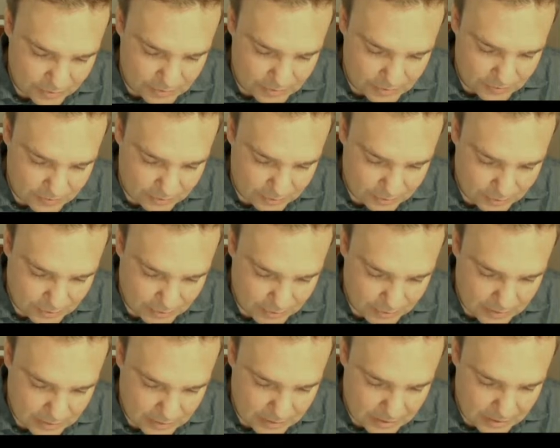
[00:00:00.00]
So we're going to
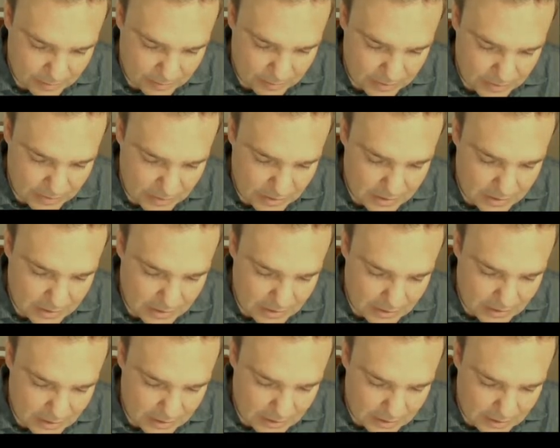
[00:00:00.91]
name
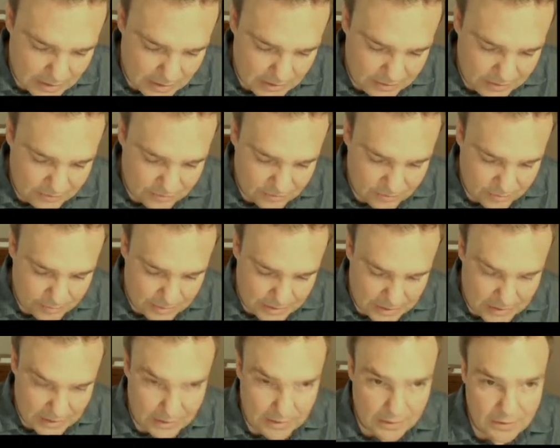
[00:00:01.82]
A sub
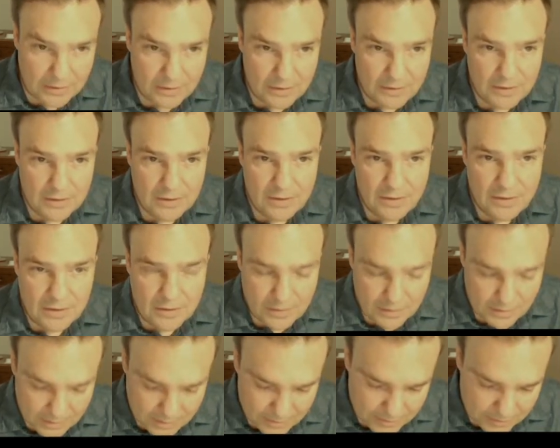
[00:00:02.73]
n.
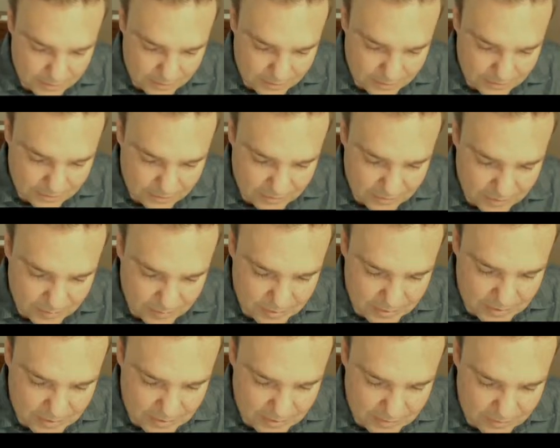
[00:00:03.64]
That's going to be
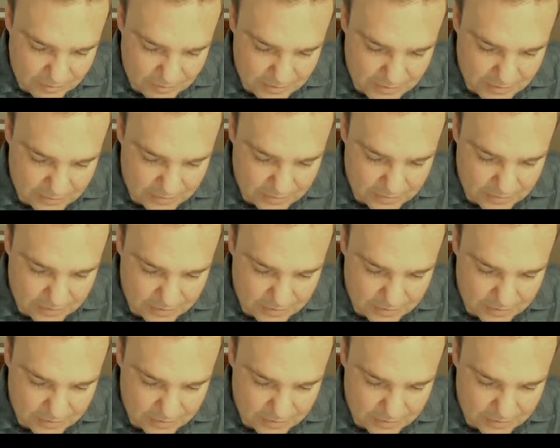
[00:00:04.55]
the event.